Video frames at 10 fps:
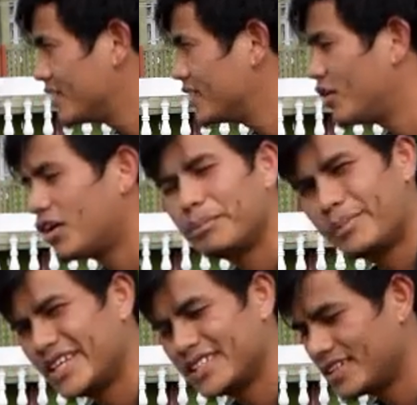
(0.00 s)
or
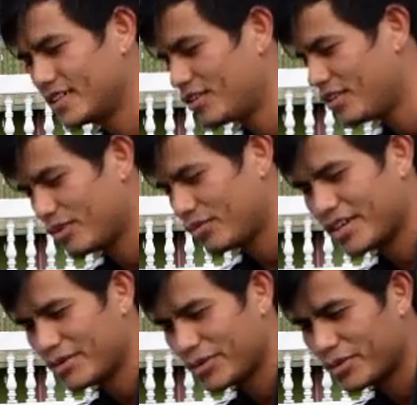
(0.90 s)
paste it, or
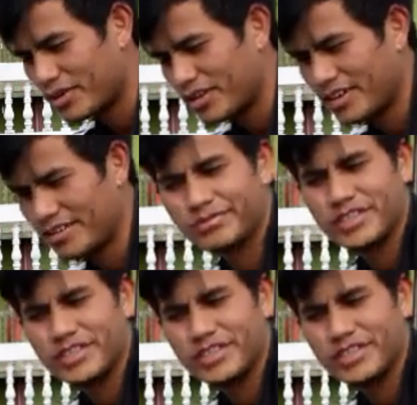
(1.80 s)
whatever you call it. It